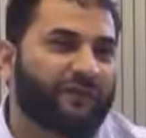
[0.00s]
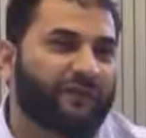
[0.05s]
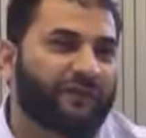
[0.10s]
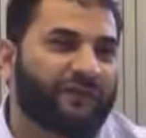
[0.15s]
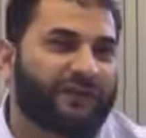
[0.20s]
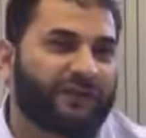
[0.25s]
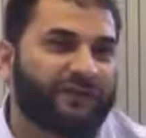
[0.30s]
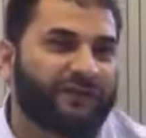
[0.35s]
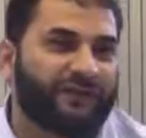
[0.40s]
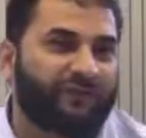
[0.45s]

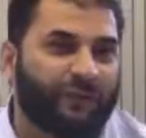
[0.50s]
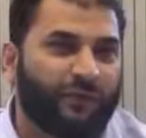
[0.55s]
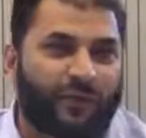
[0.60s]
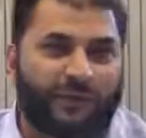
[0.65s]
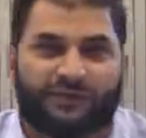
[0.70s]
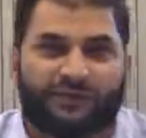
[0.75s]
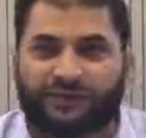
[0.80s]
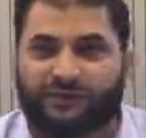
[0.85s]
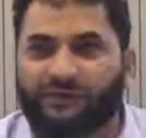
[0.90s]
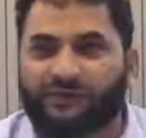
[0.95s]
was another
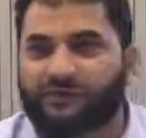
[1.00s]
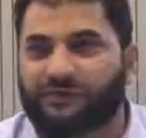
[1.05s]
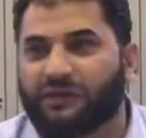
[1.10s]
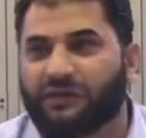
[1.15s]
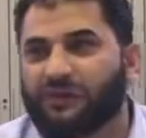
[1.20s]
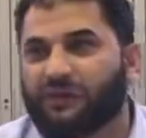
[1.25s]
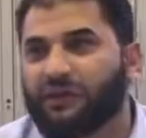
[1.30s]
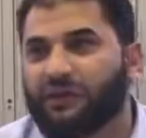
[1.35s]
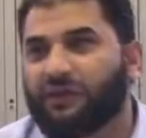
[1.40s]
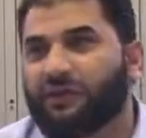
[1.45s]
word used,
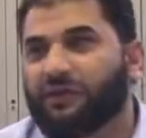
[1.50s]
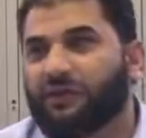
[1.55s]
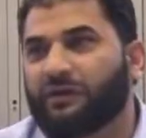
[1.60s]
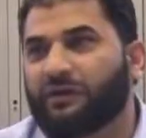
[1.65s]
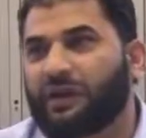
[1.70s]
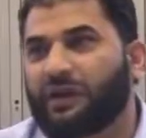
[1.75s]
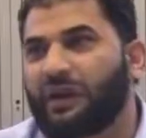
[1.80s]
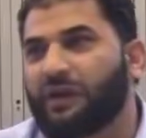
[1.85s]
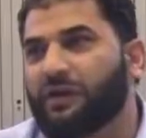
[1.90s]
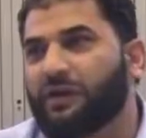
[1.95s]

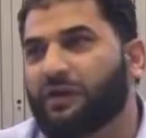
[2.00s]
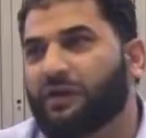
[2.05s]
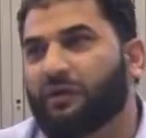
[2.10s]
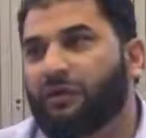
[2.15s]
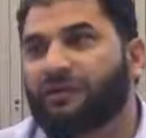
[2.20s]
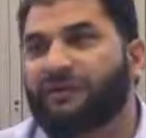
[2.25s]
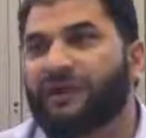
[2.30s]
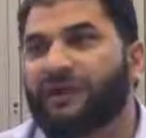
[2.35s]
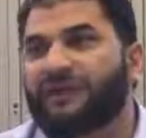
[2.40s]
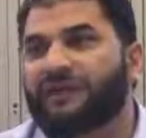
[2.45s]
okay,
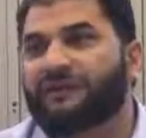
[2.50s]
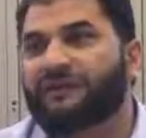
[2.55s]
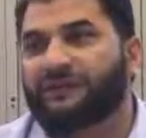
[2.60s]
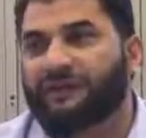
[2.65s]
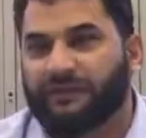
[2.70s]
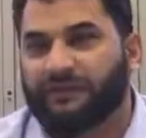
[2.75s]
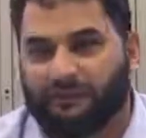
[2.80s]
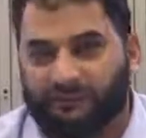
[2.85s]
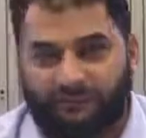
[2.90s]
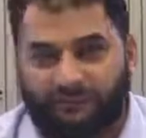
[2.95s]
or the
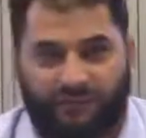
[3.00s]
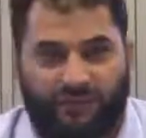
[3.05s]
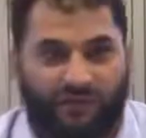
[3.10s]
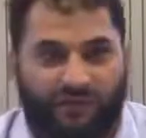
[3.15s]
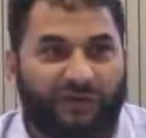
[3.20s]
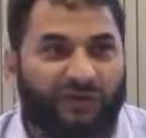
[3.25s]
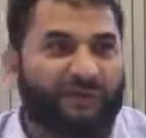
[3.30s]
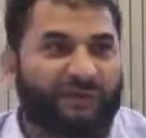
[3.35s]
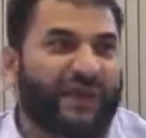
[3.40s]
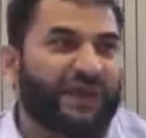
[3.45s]
heathen,
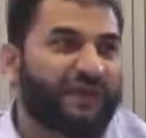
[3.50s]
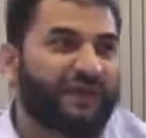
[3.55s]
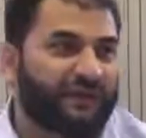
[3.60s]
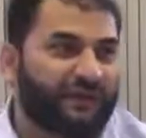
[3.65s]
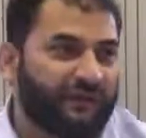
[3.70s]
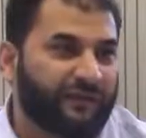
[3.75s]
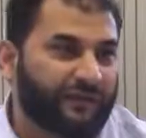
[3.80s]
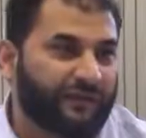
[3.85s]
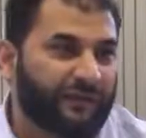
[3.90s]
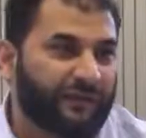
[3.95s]
or the
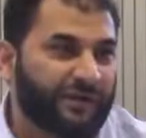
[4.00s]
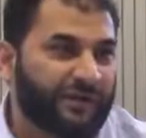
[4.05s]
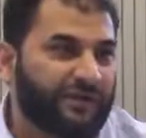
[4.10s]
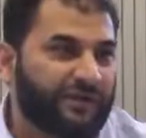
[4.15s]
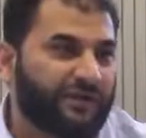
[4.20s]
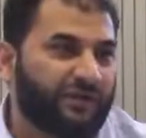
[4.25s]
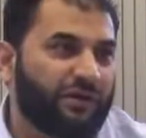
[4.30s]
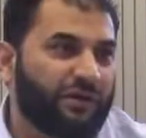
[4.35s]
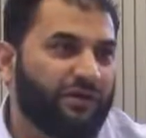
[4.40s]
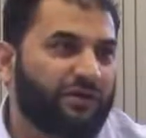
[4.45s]
pagans.
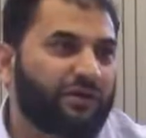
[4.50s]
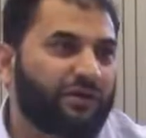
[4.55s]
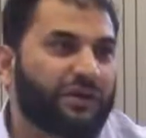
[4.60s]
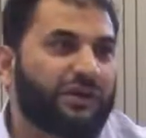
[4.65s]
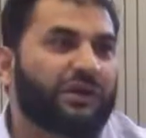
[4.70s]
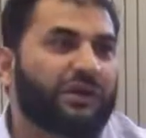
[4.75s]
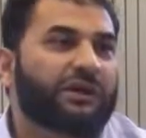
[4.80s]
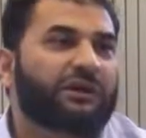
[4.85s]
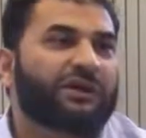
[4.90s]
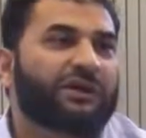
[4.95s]
You know,
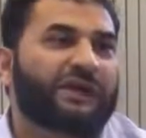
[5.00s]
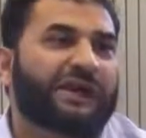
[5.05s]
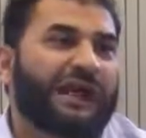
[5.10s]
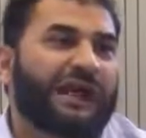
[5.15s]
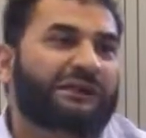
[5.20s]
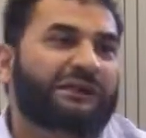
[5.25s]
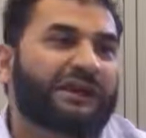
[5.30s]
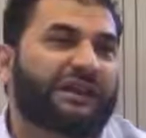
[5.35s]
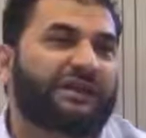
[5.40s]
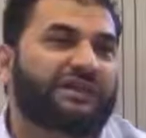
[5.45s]
the
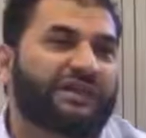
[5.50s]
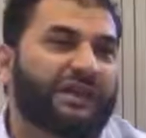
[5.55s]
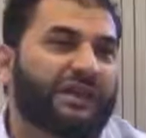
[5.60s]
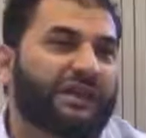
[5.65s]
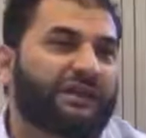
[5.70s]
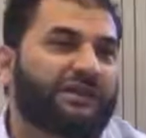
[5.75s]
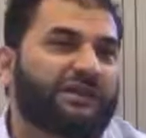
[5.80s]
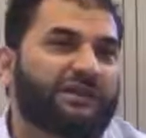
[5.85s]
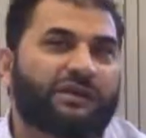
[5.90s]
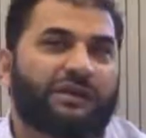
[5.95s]
Catholic
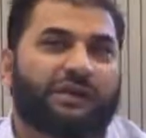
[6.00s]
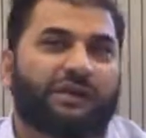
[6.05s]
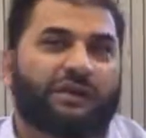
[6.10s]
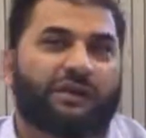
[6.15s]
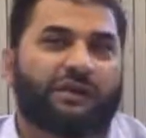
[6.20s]
Church,